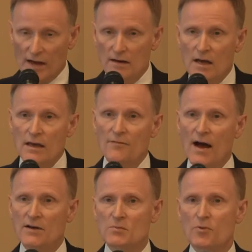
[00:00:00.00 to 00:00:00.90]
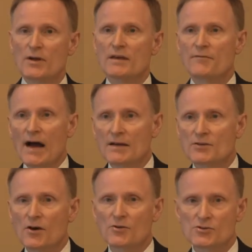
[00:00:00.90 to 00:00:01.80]
Now, if I could
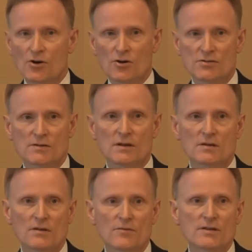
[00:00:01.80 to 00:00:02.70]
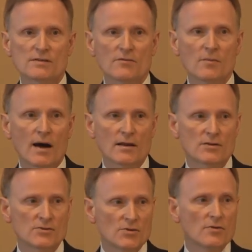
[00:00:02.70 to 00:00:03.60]
go to Charleston and convince everybody
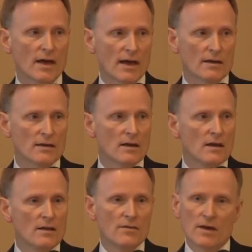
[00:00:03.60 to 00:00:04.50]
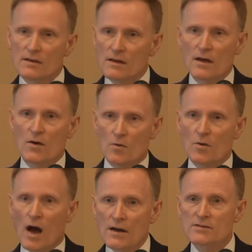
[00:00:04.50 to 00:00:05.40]
to do that, then
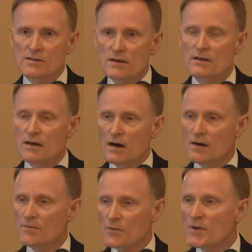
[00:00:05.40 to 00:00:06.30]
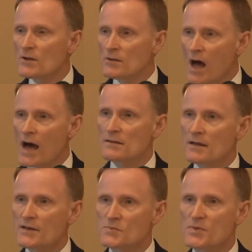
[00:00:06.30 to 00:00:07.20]
honestly, there'd be a lot
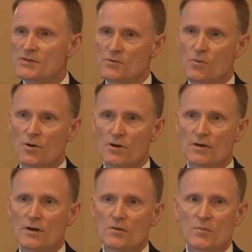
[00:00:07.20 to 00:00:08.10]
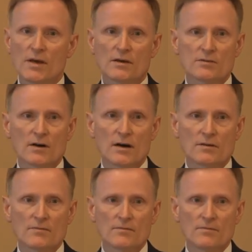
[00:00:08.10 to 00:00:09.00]
less busy work being
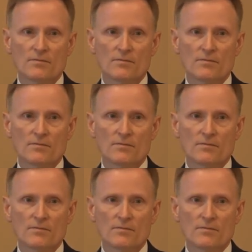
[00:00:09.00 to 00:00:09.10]
done.